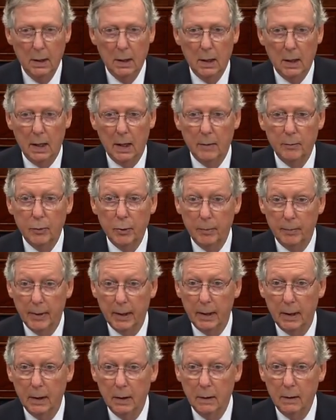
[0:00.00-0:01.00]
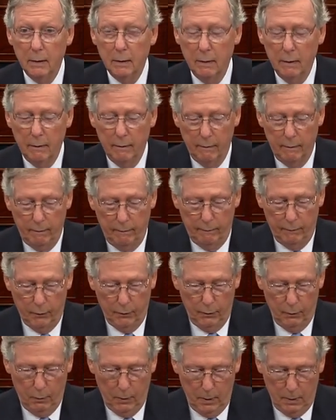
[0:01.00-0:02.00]
and prepare for
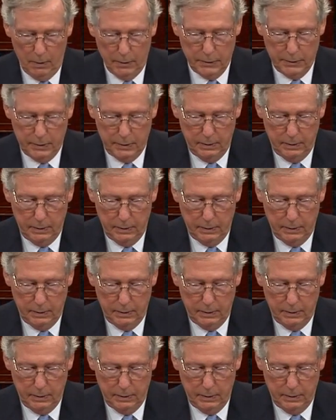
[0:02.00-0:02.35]
the worst.